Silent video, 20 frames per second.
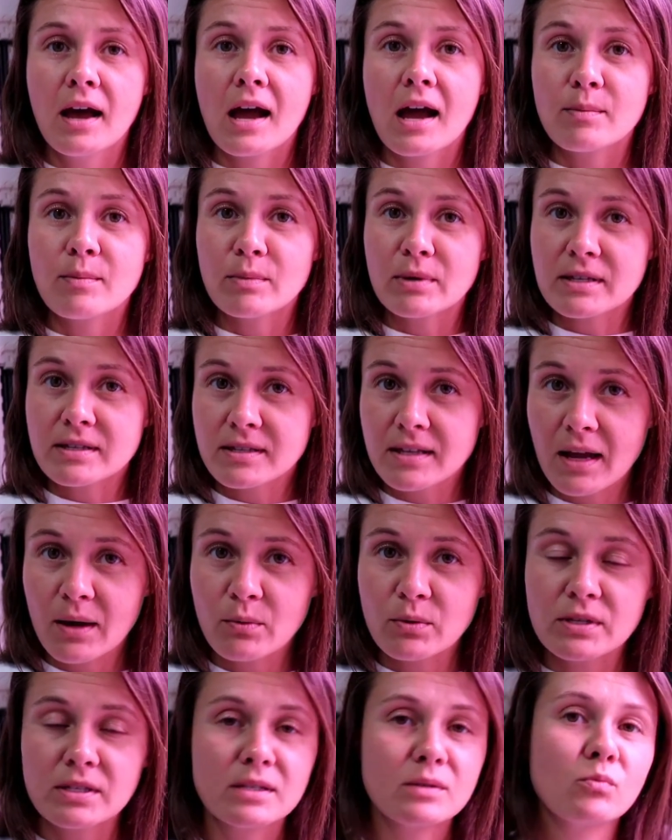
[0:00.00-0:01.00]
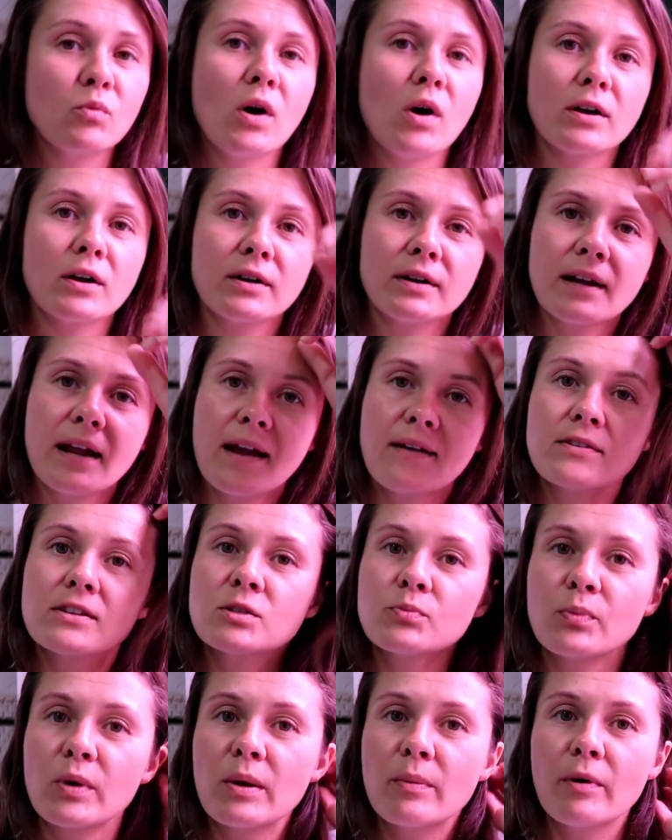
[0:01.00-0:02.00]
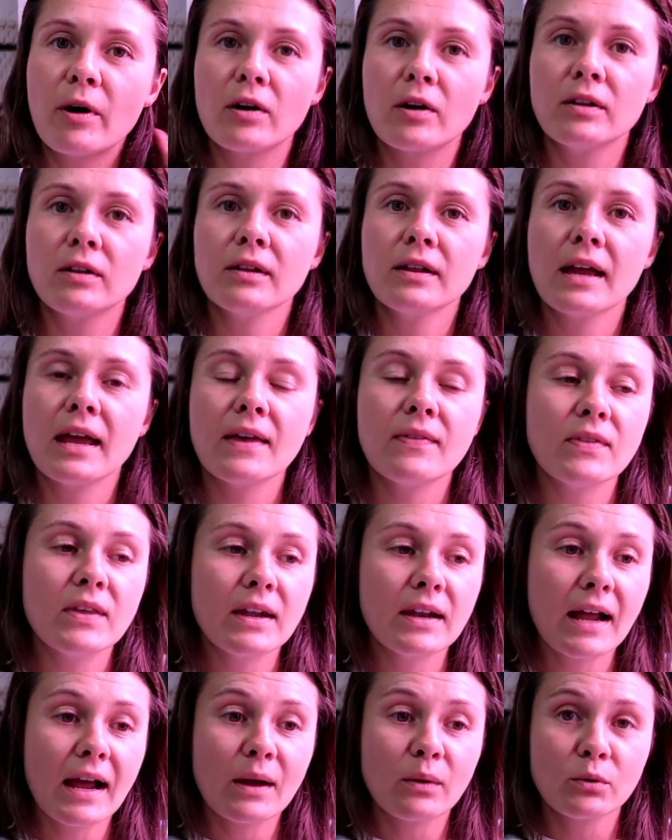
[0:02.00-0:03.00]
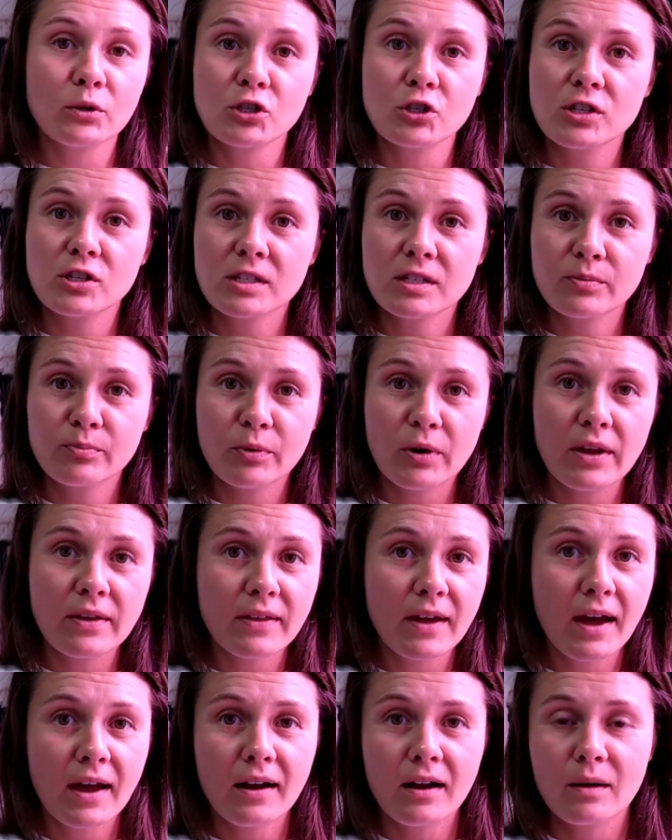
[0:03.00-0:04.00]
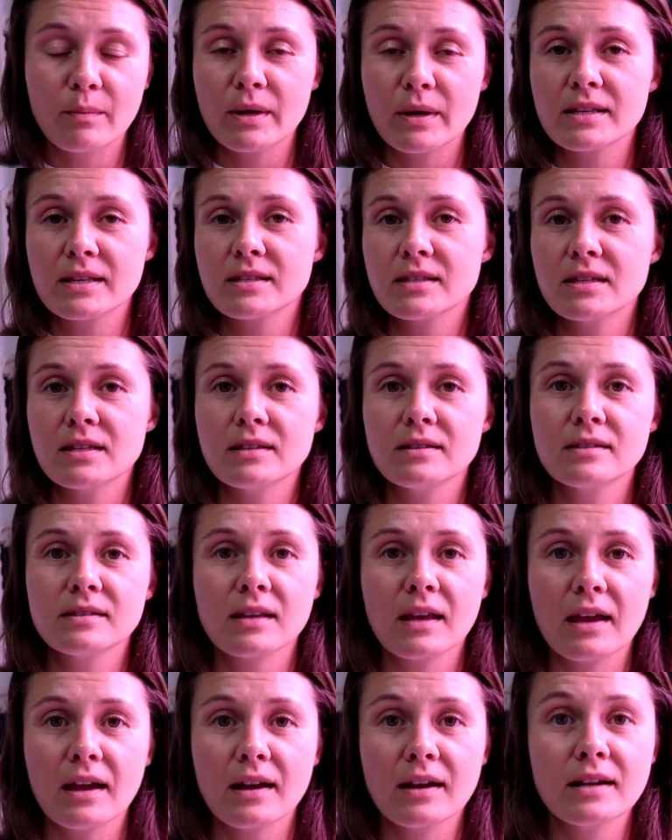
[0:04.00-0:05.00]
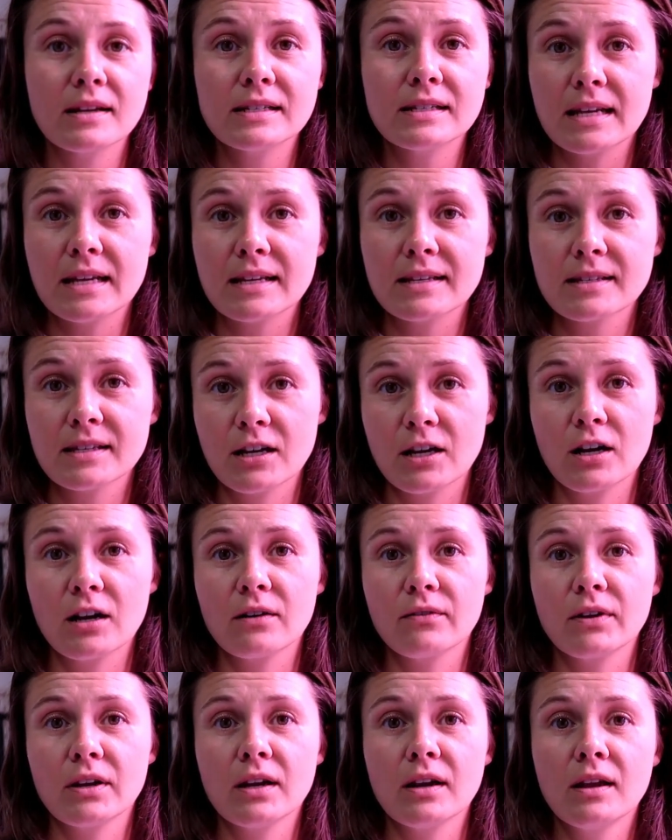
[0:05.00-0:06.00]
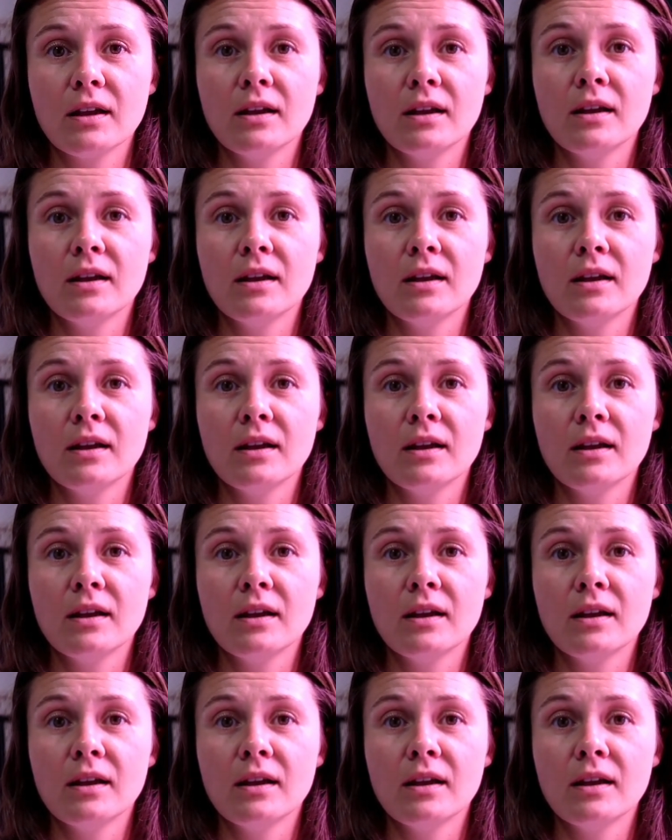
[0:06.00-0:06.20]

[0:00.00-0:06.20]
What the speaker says: I mix that with some water and I have a spray bottle, and then I will just spray that on my seeds and it takes care of it.